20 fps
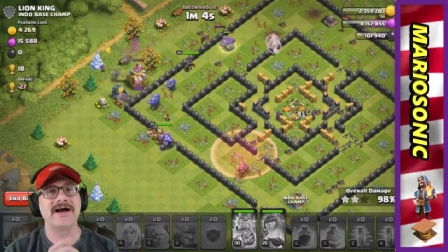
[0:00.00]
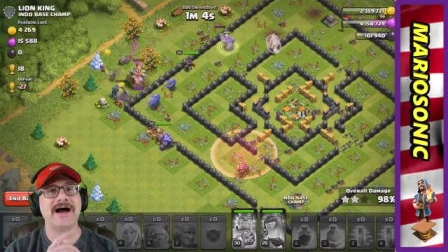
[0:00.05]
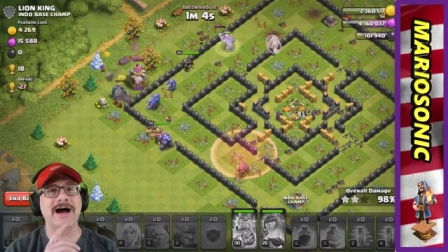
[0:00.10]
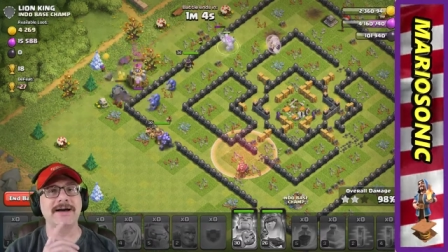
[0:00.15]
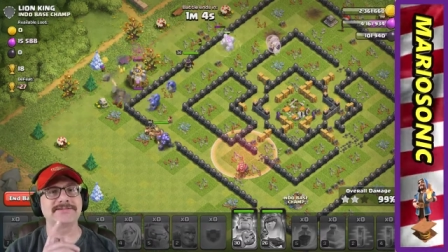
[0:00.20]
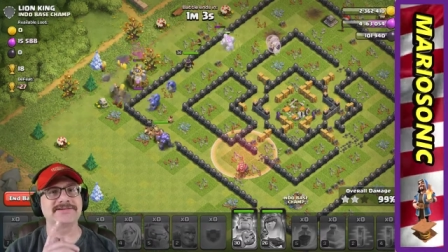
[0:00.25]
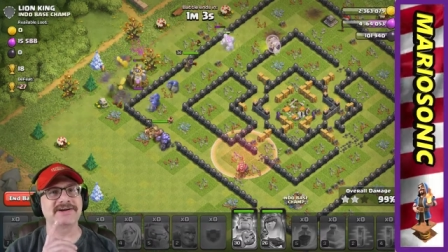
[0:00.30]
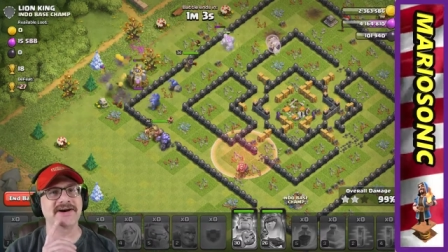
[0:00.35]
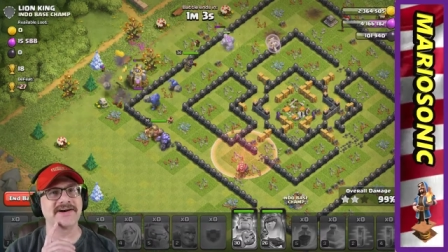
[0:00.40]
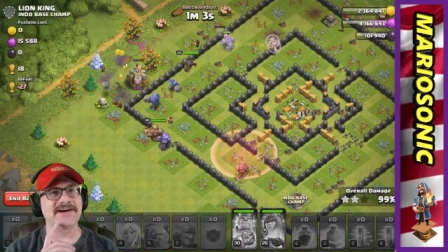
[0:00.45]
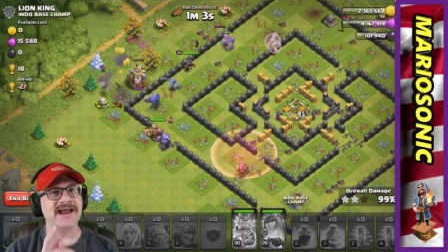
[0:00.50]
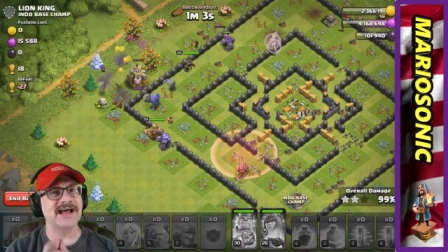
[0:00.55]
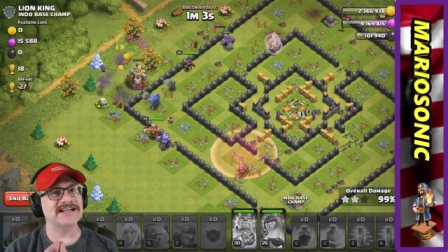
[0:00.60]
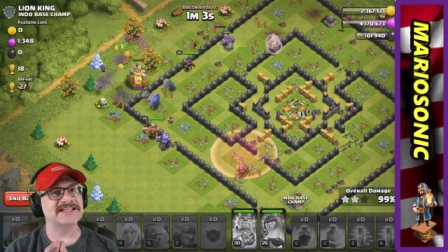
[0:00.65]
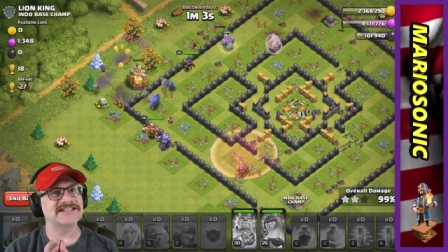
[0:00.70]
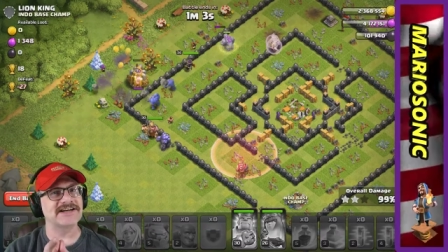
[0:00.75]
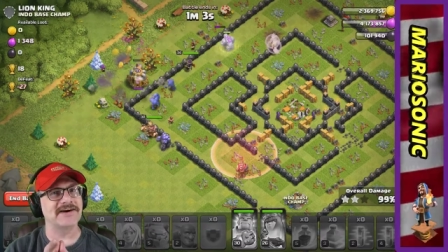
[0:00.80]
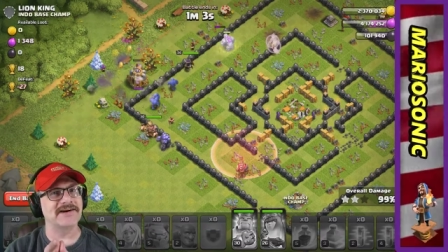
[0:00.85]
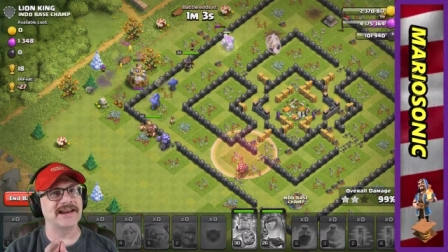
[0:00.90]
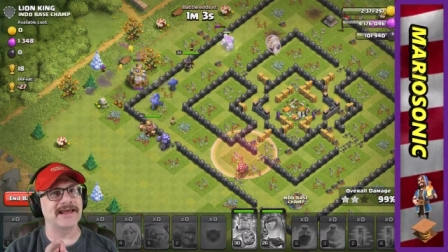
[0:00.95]
I'm sorry,
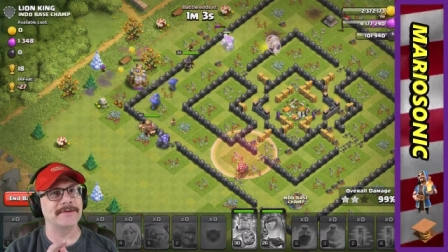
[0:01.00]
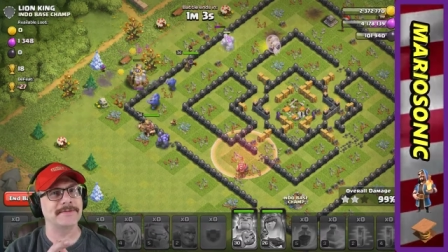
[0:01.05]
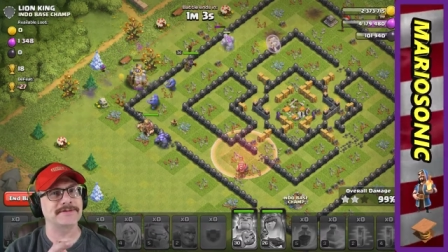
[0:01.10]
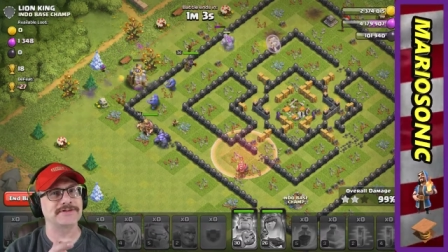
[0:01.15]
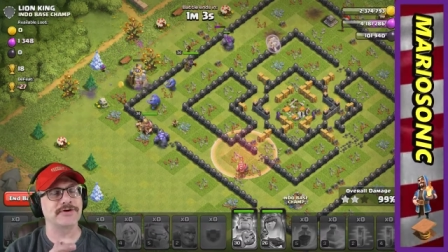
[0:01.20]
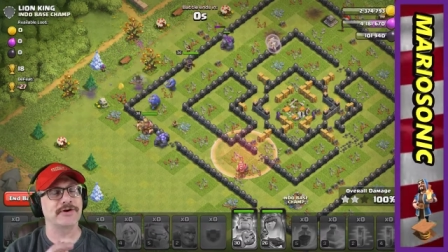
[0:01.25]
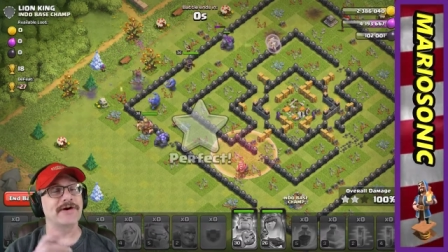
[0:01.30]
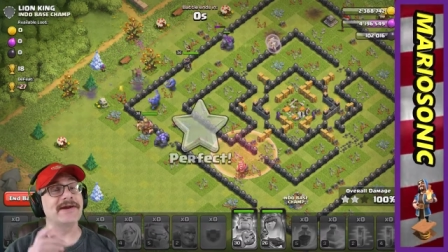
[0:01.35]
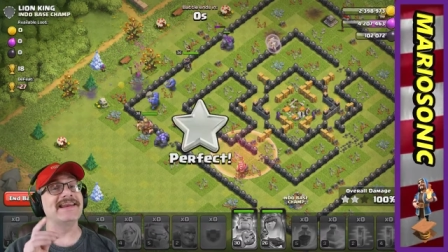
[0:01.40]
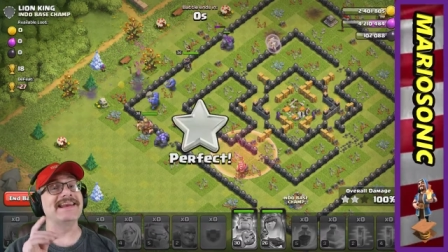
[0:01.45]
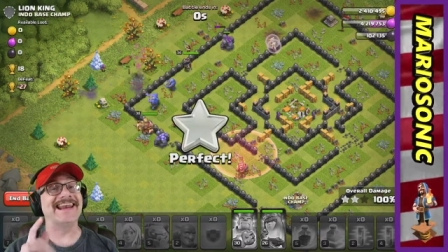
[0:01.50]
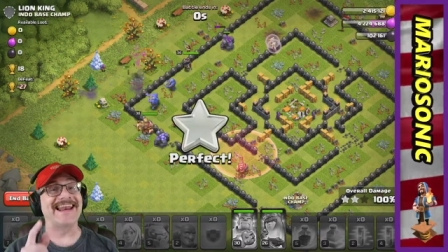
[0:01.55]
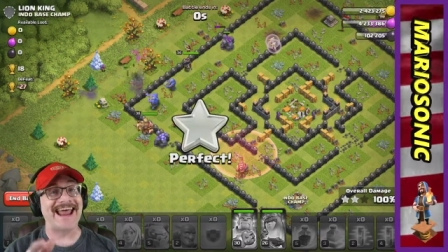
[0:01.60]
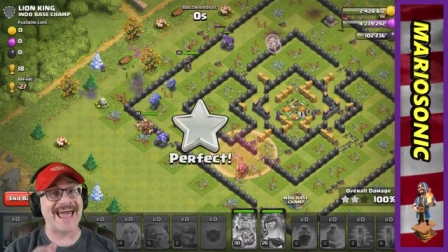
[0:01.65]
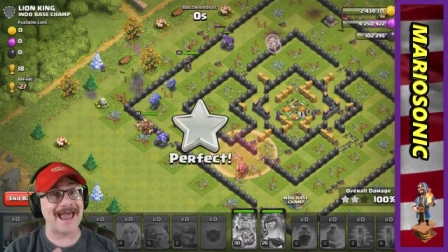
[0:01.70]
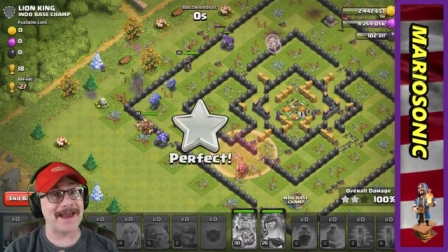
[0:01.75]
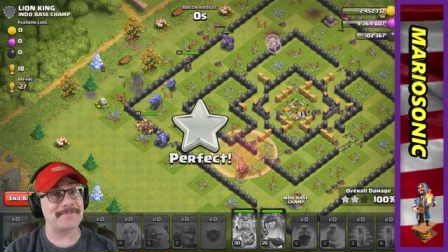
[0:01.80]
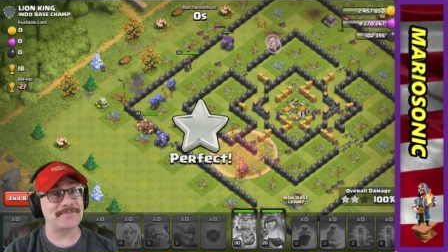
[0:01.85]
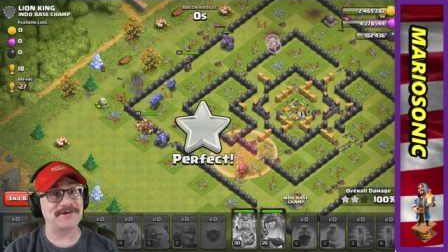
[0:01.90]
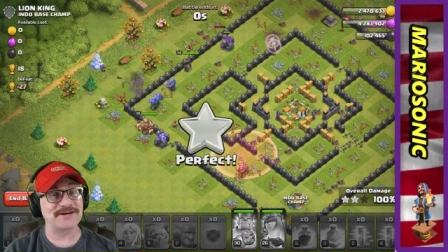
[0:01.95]
not star laboratory,
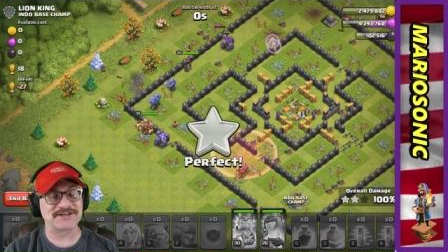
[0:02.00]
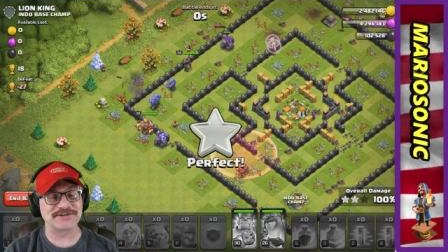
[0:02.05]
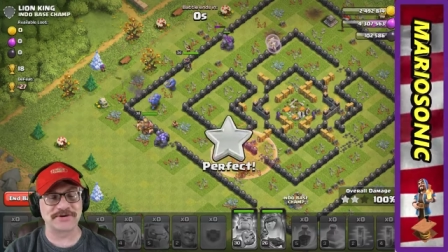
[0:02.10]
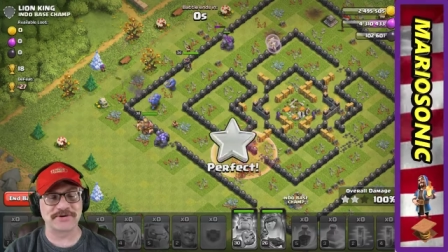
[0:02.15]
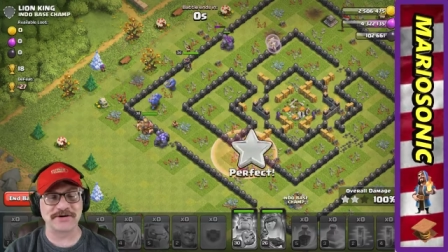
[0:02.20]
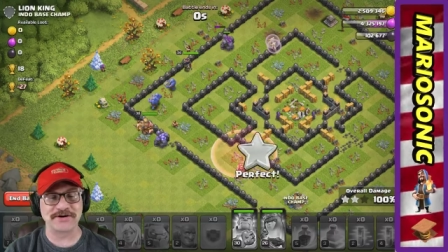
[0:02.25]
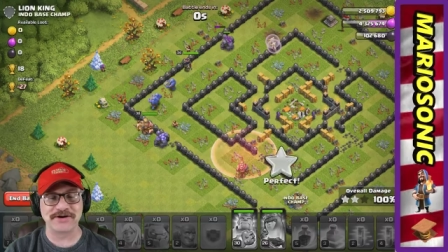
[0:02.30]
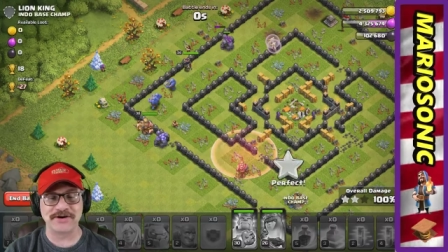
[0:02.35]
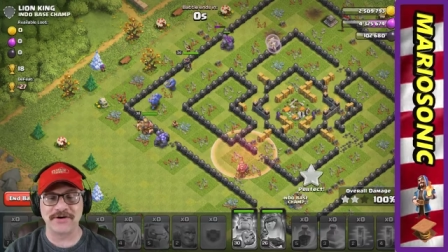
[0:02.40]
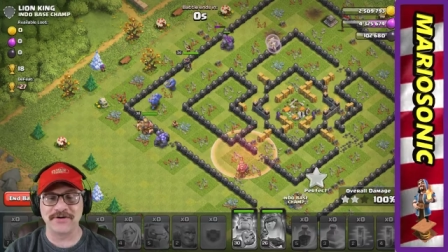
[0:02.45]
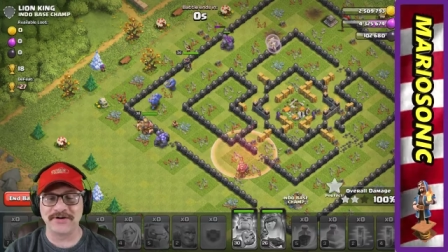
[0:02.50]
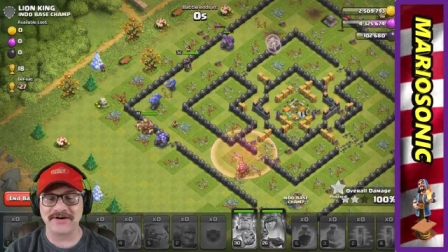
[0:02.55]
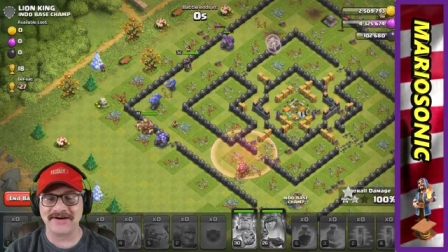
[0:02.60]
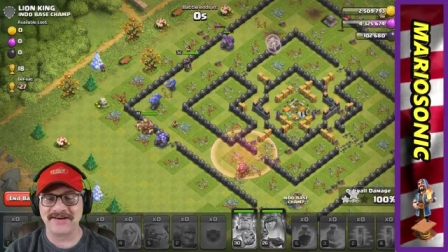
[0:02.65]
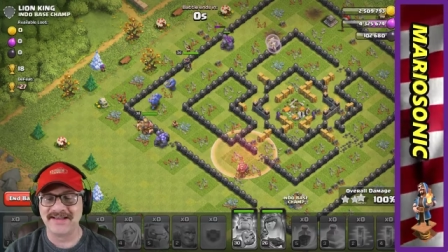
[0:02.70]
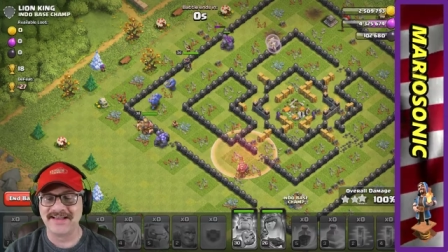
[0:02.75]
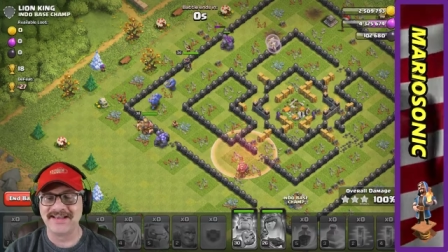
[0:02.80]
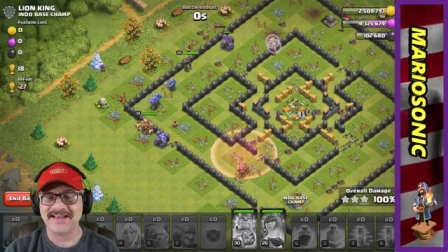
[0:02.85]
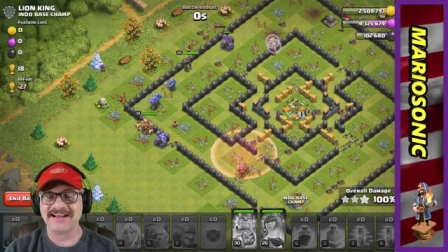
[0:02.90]
laboratory going.